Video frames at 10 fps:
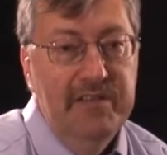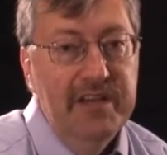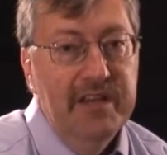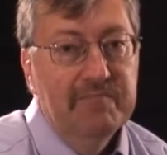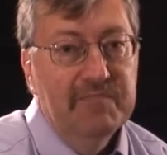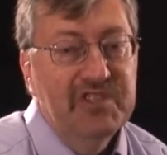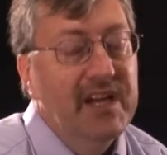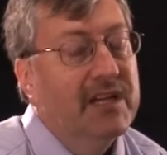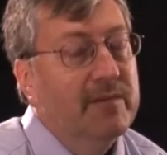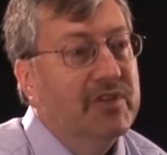The
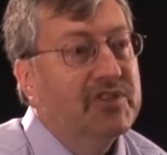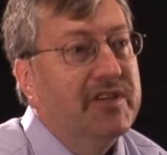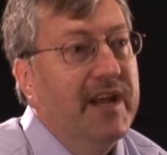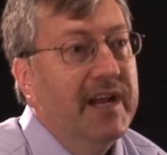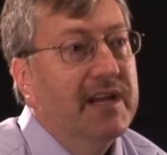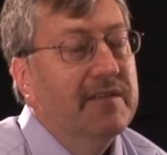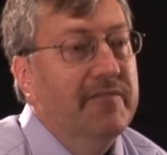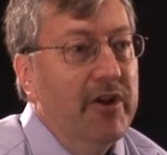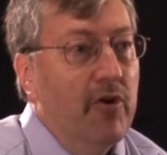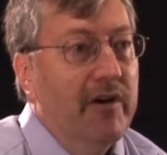second mistake
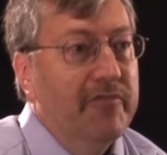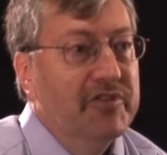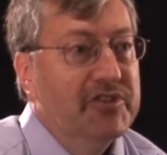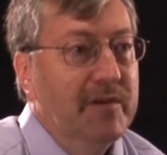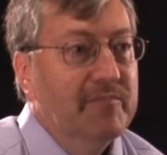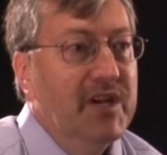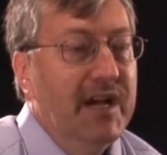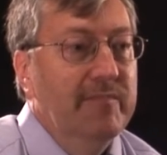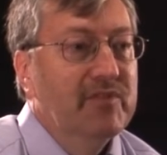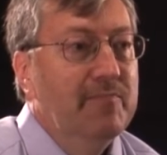that authors
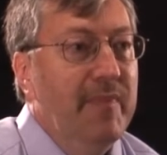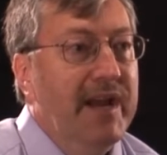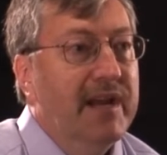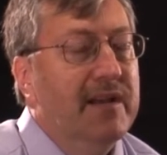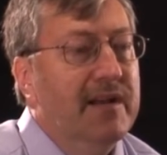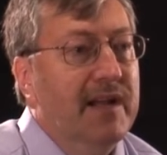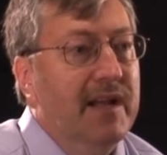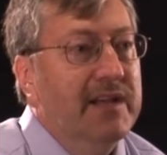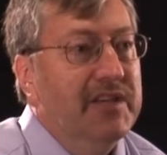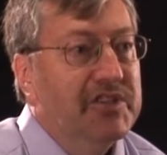sometimes make
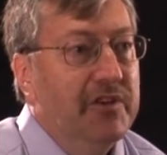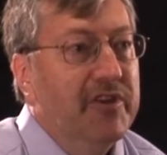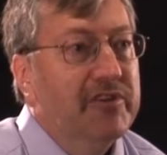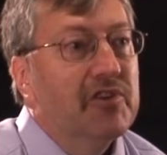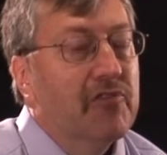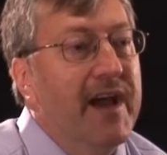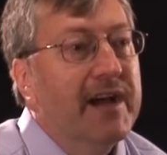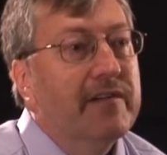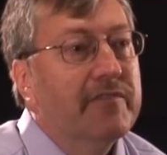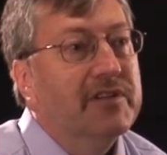is that there's a
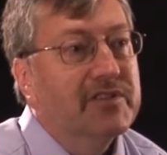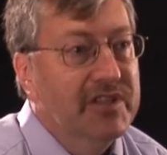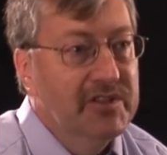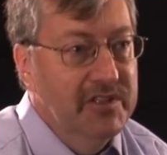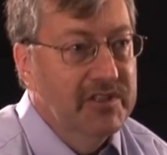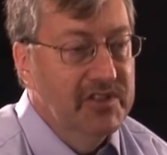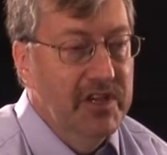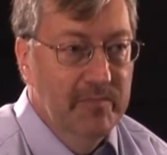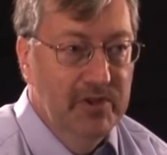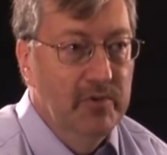lack of
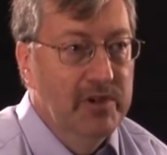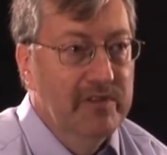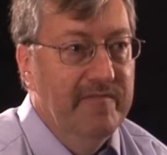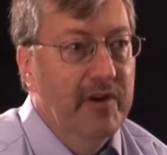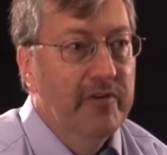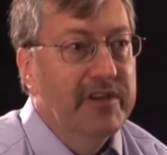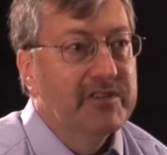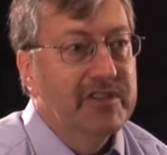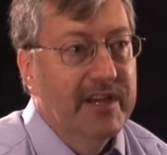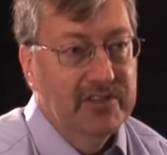consistency between the
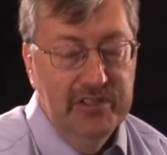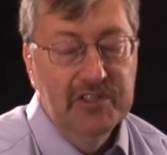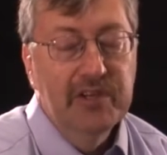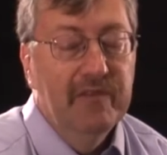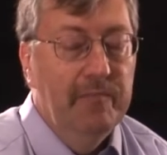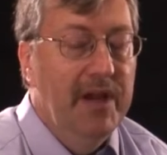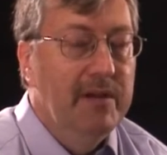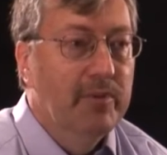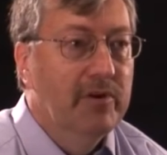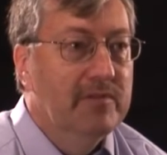various sections of a
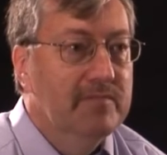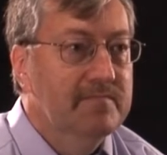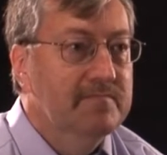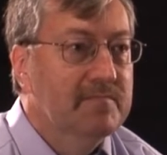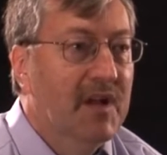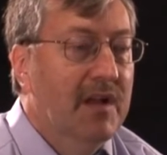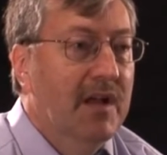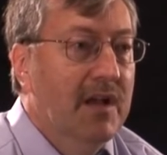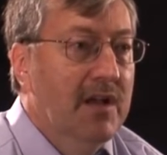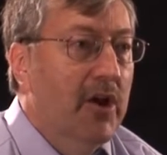paper.
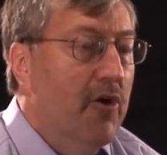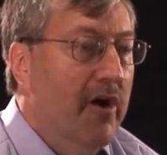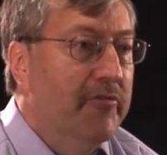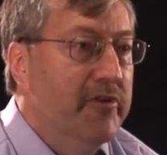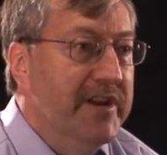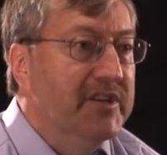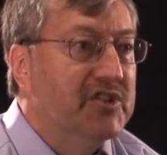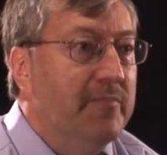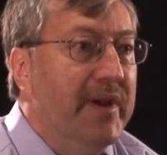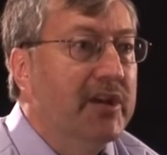An author needs
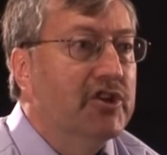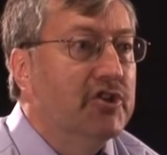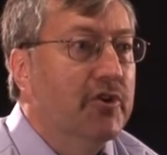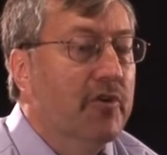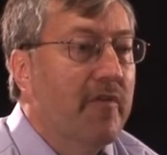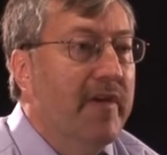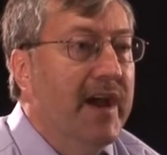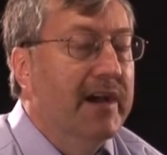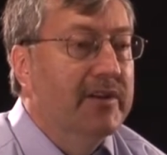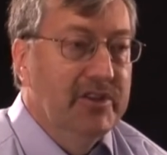to make sure
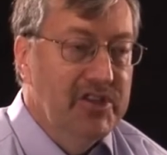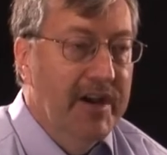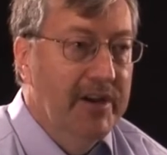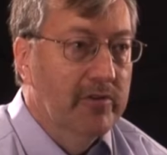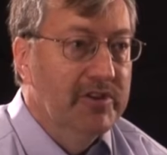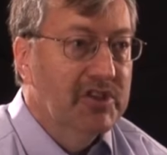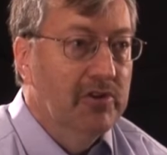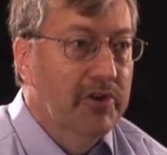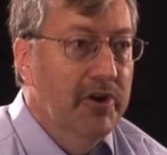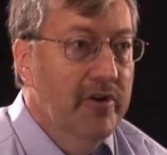that a title is
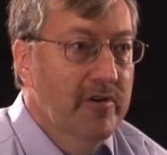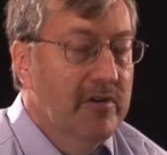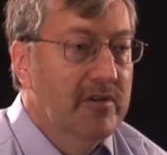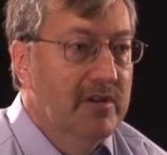clear,